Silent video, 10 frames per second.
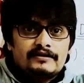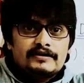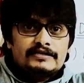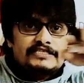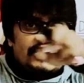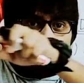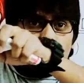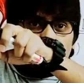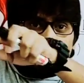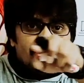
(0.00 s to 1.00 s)
Some
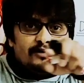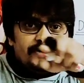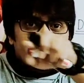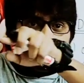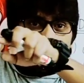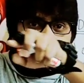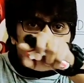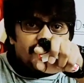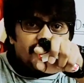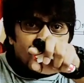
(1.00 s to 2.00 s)
part will be
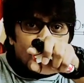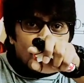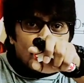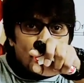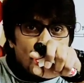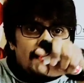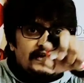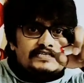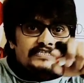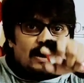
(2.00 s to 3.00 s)
remain.
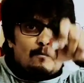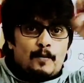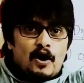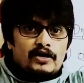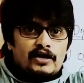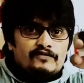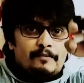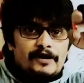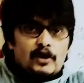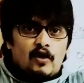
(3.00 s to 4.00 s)
Some part of the
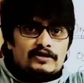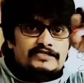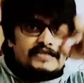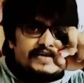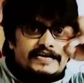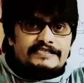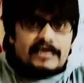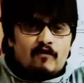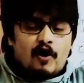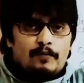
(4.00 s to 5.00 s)
metal oxide is
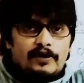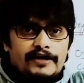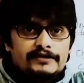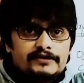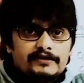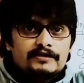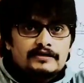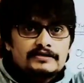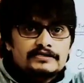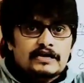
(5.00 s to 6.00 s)
evaporated.
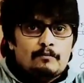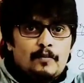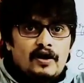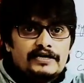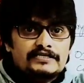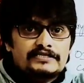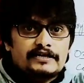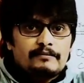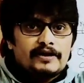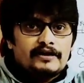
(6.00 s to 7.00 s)
Some part is
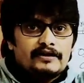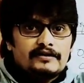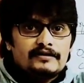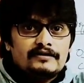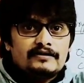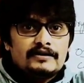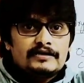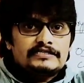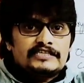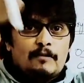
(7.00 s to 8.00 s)
remain.
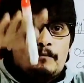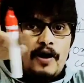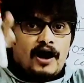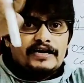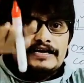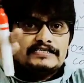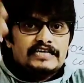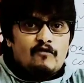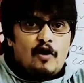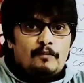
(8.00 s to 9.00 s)
Some part is
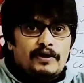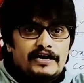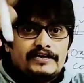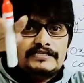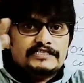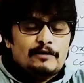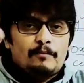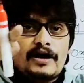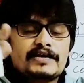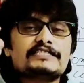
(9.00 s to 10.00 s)
evaporated. Some
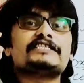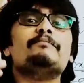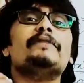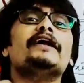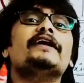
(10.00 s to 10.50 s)
part is remain.